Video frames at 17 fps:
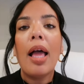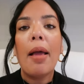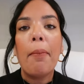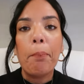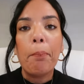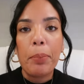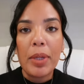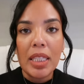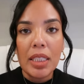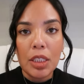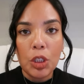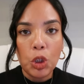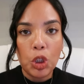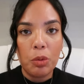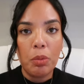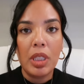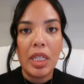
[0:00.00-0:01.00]
and be
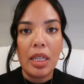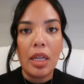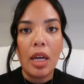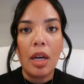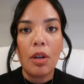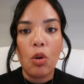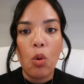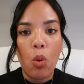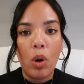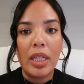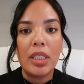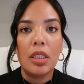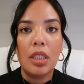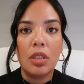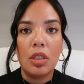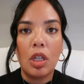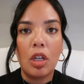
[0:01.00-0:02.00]
distributed according
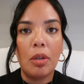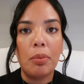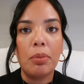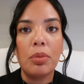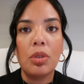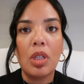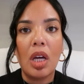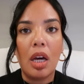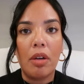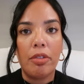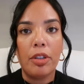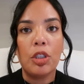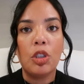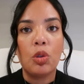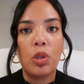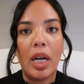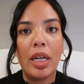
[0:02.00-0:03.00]
to the terms of
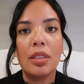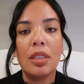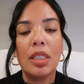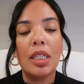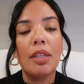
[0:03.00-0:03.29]
your trust.